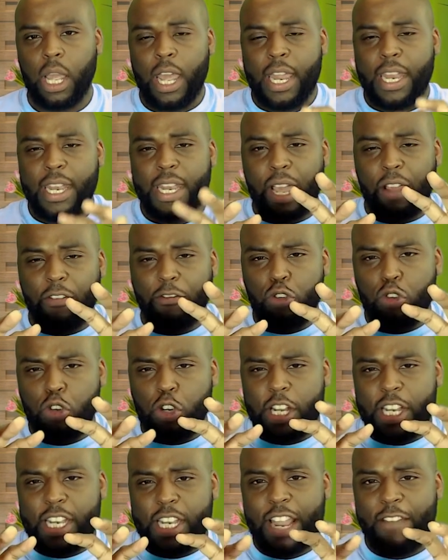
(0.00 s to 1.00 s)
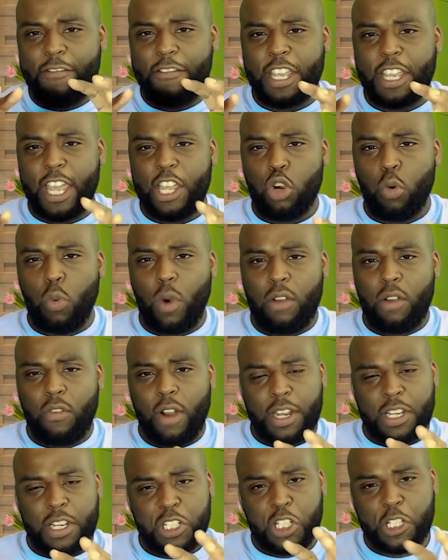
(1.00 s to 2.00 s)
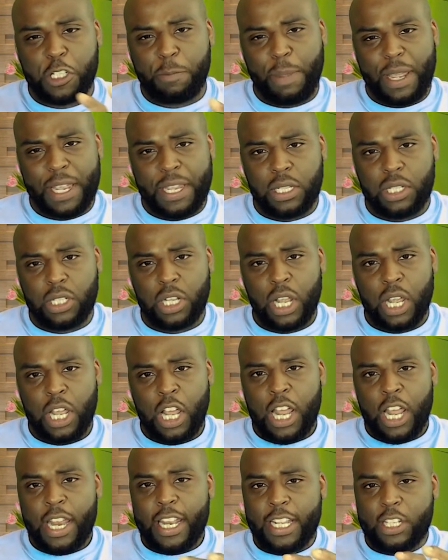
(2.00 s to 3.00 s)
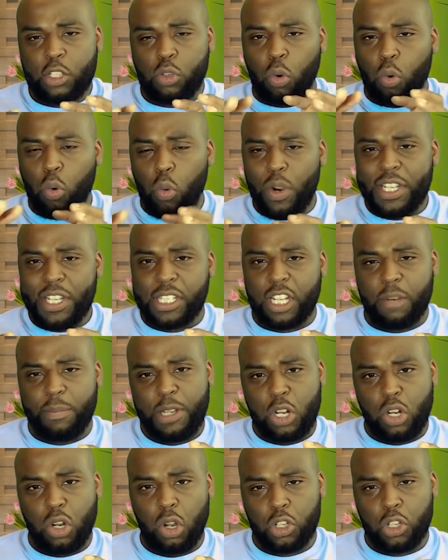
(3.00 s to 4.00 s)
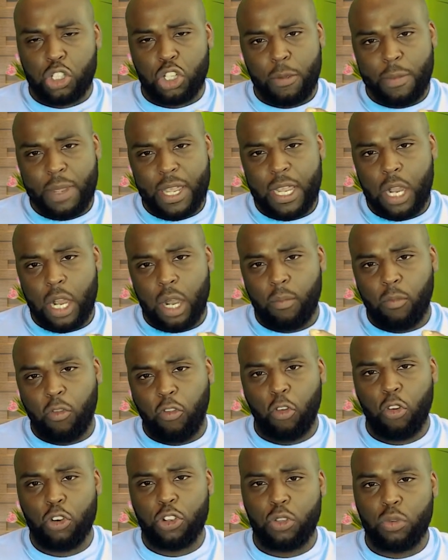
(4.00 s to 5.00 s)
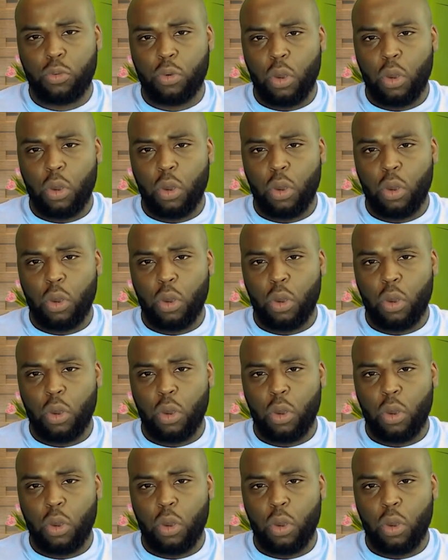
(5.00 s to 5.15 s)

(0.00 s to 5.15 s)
Now, if you can navigate your way around this space, there's always going to be long-term income for you.